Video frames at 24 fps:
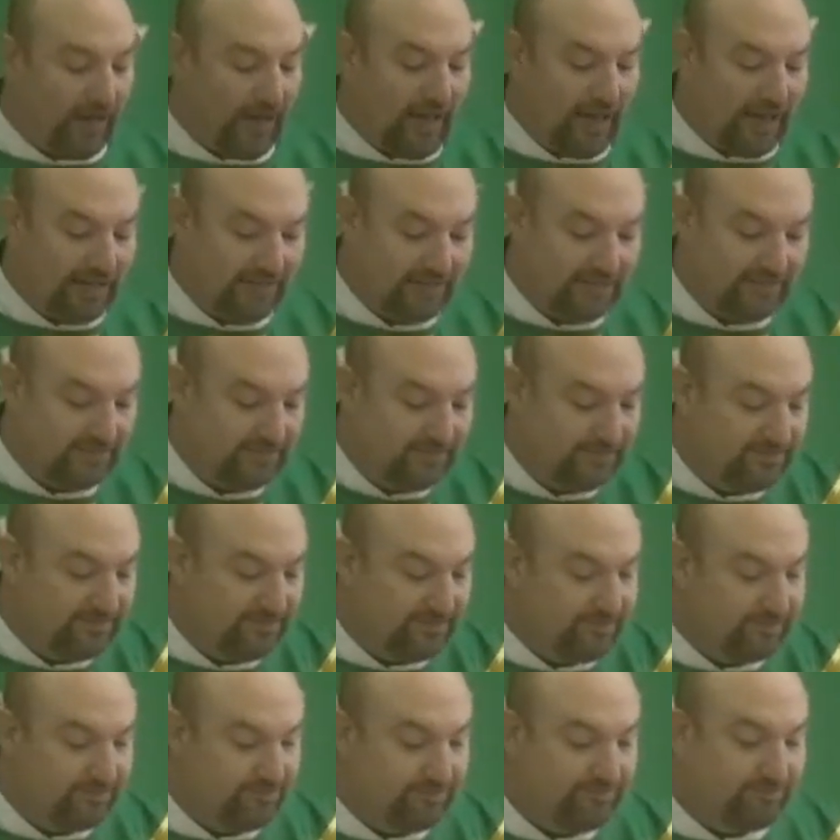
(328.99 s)

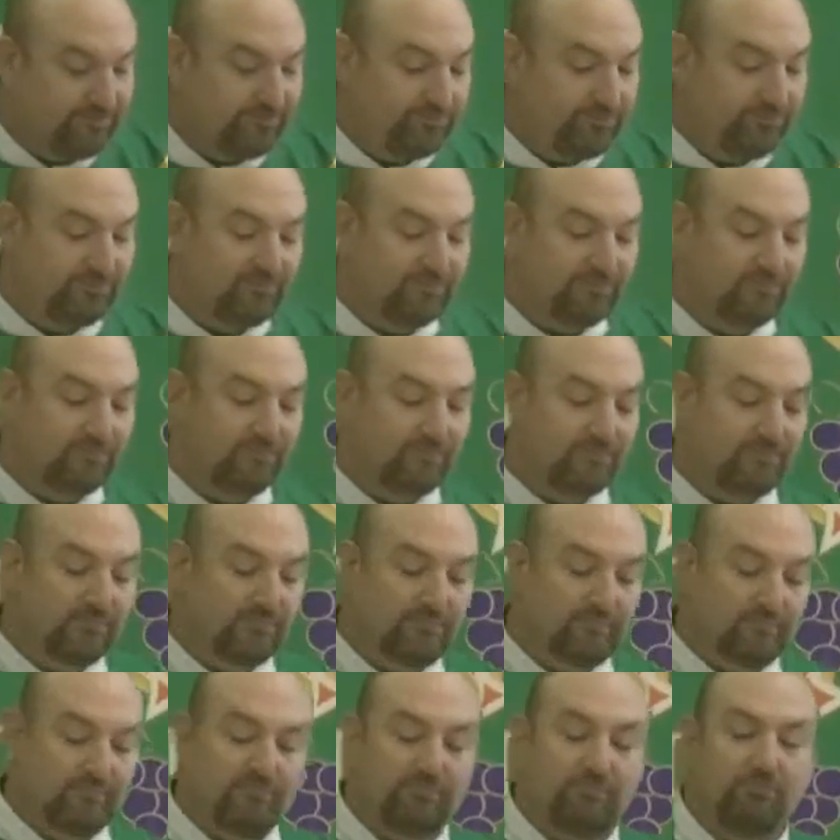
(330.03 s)
head.
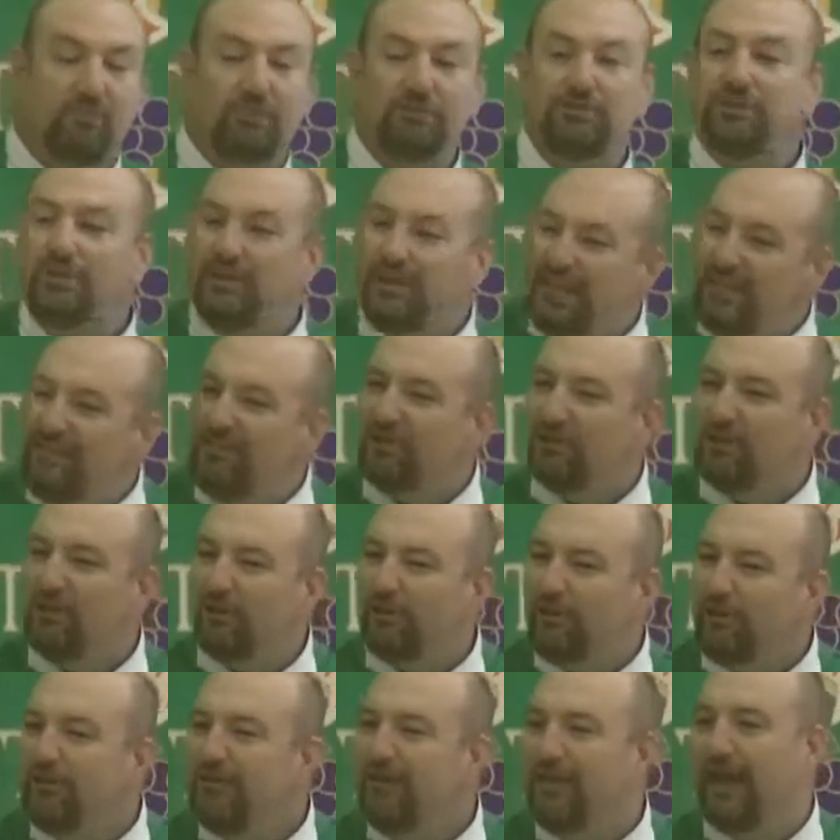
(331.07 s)
But you need to
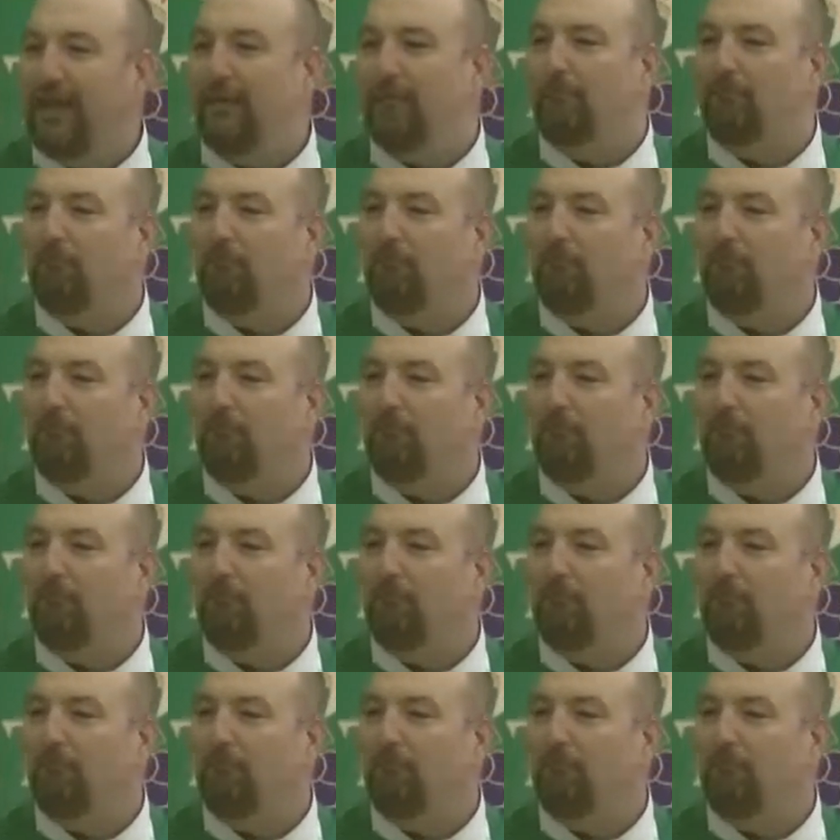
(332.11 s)
learn them.